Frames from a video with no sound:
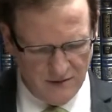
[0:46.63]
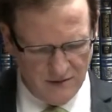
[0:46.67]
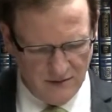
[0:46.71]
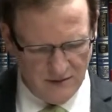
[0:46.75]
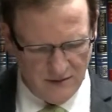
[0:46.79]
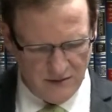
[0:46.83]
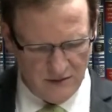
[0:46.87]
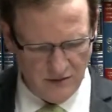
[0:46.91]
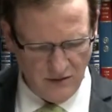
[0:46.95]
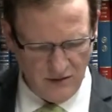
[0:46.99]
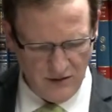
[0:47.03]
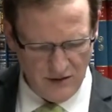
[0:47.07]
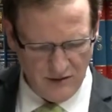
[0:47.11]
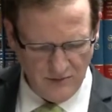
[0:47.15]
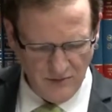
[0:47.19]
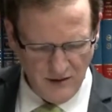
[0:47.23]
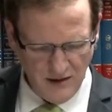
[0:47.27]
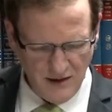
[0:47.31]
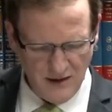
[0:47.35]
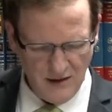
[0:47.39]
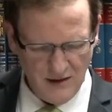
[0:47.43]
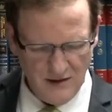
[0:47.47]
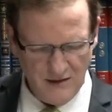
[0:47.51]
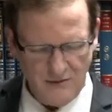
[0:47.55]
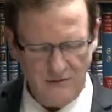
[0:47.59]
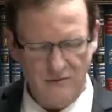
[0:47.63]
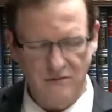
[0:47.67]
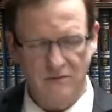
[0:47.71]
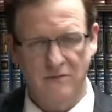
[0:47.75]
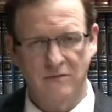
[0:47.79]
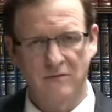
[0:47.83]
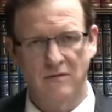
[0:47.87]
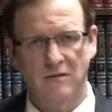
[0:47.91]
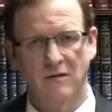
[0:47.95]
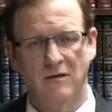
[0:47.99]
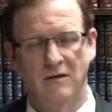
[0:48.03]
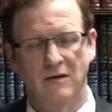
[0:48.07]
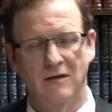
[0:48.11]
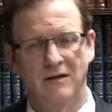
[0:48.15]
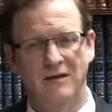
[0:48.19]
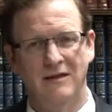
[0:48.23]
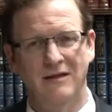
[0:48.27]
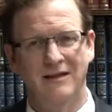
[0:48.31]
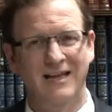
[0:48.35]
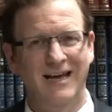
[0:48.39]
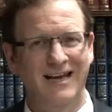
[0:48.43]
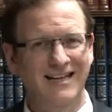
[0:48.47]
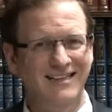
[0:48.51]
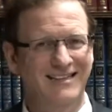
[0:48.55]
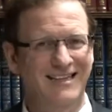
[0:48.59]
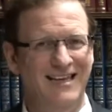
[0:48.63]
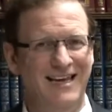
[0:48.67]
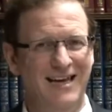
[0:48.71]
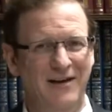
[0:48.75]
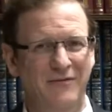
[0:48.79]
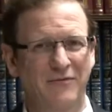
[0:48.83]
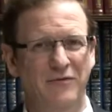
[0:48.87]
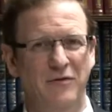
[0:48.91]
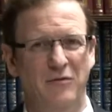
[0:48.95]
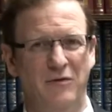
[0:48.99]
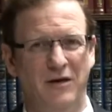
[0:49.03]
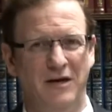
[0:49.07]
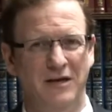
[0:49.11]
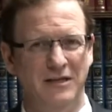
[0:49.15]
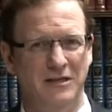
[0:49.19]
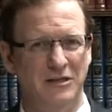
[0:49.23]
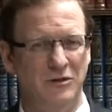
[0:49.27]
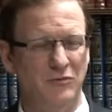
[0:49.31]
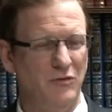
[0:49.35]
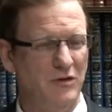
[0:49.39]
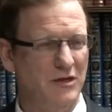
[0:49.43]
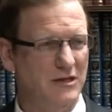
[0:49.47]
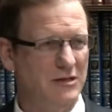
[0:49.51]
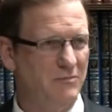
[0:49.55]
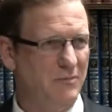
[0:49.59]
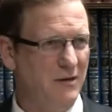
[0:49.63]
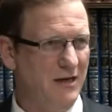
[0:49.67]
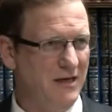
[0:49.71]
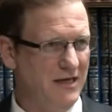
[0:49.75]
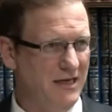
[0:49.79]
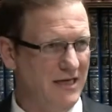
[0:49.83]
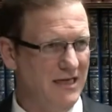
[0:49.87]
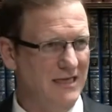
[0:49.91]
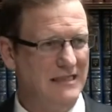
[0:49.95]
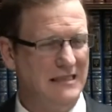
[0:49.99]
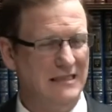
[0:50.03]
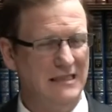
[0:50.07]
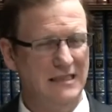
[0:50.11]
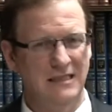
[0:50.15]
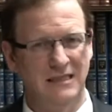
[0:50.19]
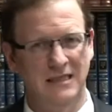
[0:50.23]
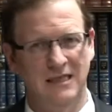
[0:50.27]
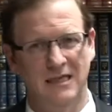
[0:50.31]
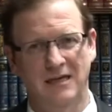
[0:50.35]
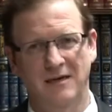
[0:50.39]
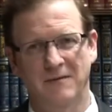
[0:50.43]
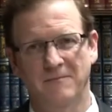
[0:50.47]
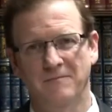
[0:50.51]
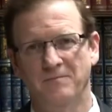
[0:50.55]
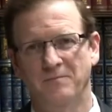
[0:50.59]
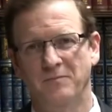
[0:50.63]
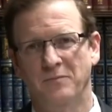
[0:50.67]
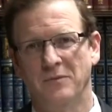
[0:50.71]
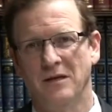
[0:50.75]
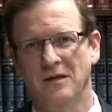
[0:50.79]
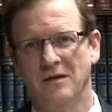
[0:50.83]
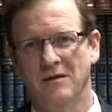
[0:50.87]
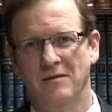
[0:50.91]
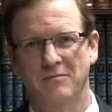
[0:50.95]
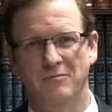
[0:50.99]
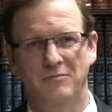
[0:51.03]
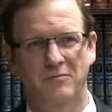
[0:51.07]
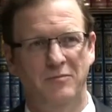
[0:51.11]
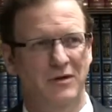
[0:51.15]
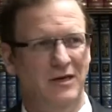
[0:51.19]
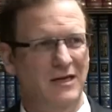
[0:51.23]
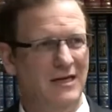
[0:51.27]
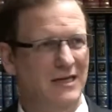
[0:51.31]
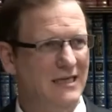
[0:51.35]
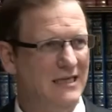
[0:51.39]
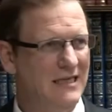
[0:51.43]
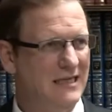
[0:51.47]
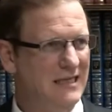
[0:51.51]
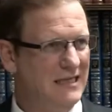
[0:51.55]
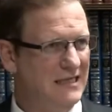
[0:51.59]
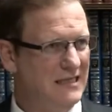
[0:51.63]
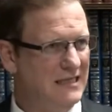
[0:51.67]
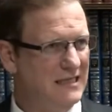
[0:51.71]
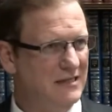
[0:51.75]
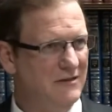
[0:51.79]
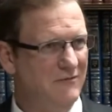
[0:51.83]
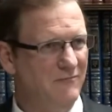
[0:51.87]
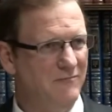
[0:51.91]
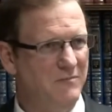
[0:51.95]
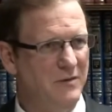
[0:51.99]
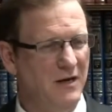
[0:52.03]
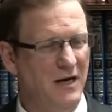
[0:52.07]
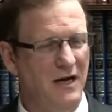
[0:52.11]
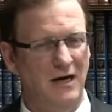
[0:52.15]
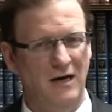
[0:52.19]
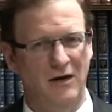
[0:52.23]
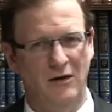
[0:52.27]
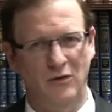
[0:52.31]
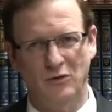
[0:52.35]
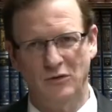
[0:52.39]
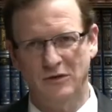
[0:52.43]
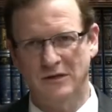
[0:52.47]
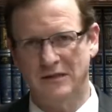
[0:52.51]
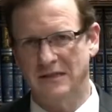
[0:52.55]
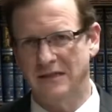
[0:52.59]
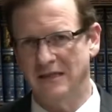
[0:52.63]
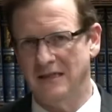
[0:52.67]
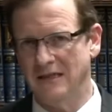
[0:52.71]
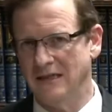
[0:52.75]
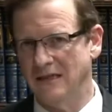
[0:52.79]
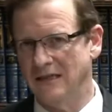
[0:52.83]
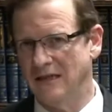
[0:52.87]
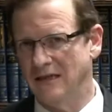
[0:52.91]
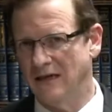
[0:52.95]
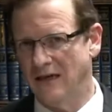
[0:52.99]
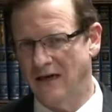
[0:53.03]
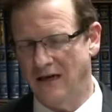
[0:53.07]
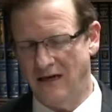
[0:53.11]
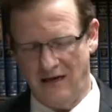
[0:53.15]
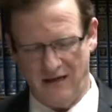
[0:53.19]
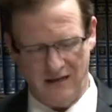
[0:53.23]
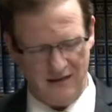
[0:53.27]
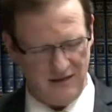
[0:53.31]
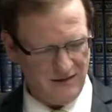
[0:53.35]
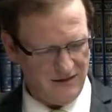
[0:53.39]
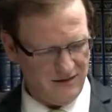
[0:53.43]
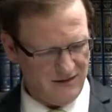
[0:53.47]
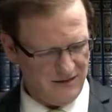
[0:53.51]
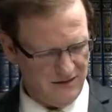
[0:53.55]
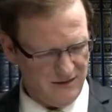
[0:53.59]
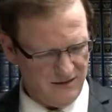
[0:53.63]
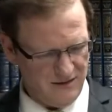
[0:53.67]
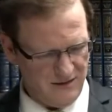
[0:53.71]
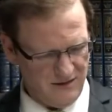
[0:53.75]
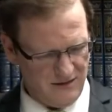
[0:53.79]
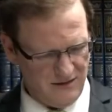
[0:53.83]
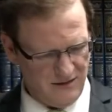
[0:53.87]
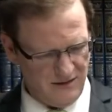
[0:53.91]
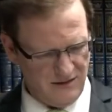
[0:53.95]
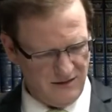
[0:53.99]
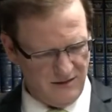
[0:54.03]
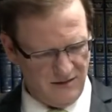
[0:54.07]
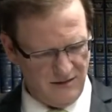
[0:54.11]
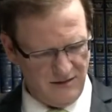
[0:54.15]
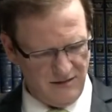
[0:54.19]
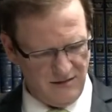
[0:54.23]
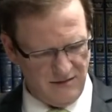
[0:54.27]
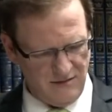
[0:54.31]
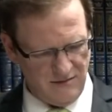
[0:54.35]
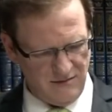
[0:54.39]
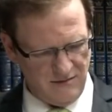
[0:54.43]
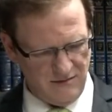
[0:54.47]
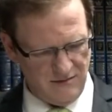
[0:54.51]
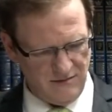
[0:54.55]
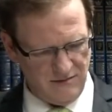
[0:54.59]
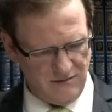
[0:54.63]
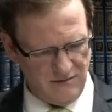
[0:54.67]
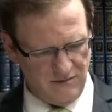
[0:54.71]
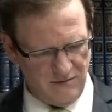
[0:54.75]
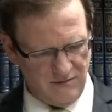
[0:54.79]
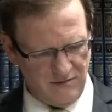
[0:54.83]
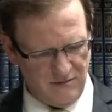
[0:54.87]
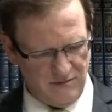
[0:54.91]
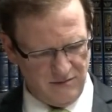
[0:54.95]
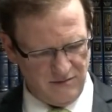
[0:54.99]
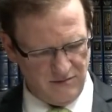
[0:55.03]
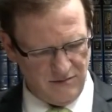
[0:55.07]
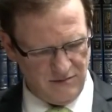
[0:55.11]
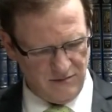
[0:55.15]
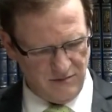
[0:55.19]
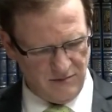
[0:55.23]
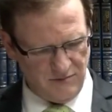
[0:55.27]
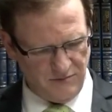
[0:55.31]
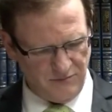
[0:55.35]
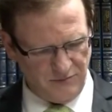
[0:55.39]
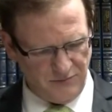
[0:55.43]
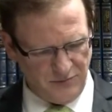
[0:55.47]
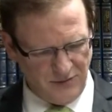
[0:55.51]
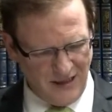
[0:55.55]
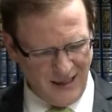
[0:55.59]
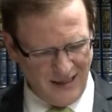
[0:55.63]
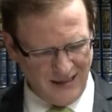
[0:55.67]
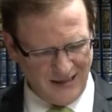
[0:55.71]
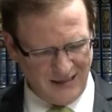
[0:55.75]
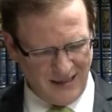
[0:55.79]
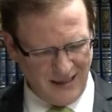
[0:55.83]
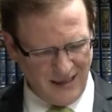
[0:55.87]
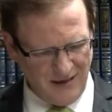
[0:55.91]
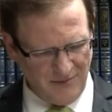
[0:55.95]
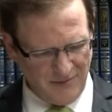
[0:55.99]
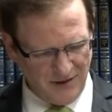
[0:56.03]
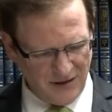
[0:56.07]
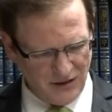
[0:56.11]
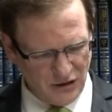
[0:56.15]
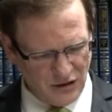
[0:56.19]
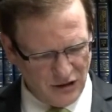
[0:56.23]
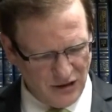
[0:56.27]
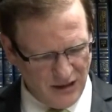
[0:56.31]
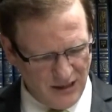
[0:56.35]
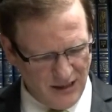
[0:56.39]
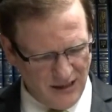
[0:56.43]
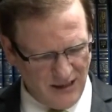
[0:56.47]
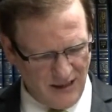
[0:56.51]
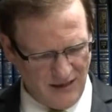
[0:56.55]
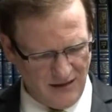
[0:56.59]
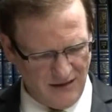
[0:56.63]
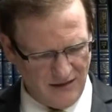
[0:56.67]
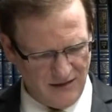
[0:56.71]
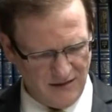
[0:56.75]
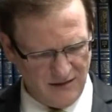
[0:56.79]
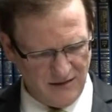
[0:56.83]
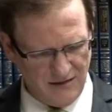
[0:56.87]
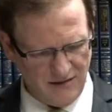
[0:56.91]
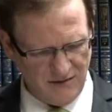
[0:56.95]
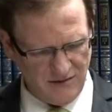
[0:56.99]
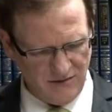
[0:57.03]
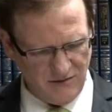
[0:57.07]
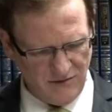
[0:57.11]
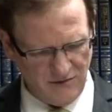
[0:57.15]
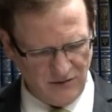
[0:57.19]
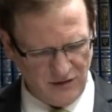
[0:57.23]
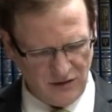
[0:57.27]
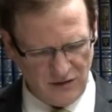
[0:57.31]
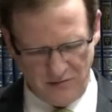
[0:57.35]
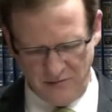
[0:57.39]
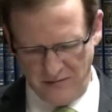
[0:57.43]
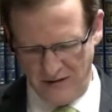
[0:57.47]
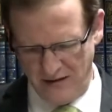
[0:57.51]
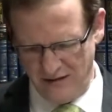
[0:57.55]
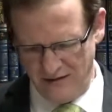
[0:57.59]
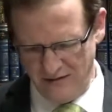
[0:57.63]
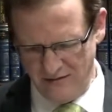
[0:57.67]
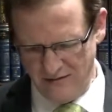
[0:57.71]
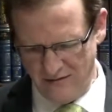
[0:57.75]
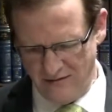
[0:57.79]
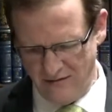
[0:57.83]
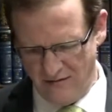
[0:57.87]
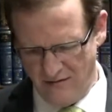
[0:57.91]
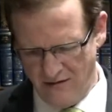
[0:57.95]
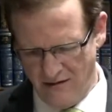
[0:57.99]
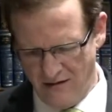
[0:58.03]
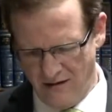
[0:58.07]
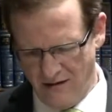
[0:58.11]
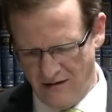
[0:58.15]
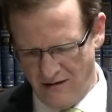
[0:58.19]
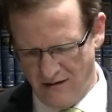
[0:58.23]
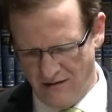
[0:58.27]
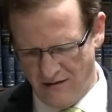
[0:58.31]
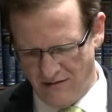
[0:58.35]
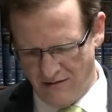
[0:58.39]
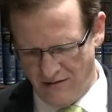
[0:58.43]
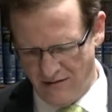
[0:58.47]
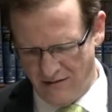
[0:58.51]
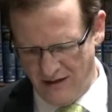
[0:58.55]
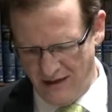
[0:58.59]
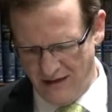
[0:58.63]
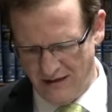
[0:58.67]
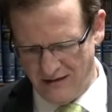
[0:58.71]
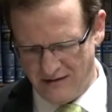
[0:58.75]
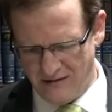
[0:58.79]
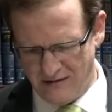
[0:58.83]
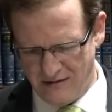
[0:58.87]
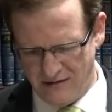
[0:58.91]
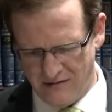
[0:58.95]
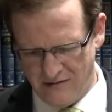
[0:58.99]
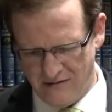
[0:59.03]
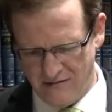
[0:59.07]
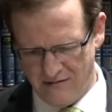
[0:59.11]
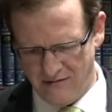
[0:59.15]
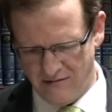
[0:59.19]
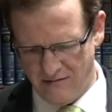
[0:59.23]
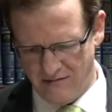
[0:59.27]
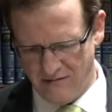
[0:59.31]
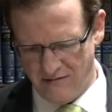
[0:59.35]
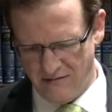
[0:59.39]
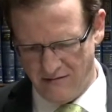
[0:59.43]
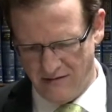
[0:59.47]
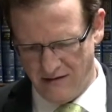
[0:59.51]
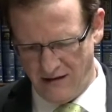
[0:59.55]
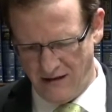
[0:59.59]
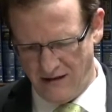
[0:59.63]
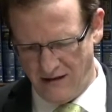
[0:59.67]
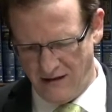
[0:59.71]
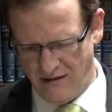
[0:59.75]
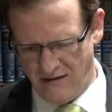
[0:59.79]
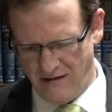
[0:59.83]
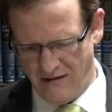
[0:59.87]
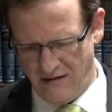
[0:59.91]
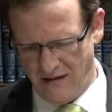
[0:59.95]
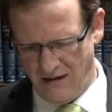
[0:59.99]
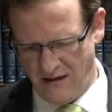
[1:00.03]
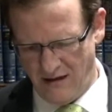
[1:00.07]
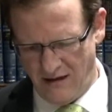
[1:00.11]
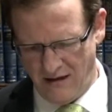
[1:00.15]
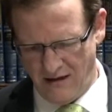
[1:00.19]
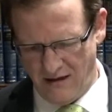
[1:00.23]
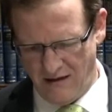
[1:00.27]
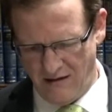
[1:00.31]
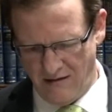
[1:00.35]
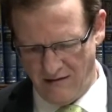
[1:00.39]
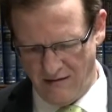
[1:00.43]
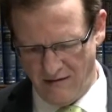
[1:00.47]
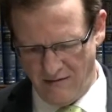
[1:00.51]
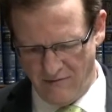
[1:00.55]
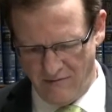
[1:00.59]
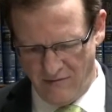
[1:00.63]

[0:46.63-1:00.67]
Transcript: So it means not everyone, as we explained yesterday, bring kisba or si'ira uh, prat lemashiach, which means this, the, the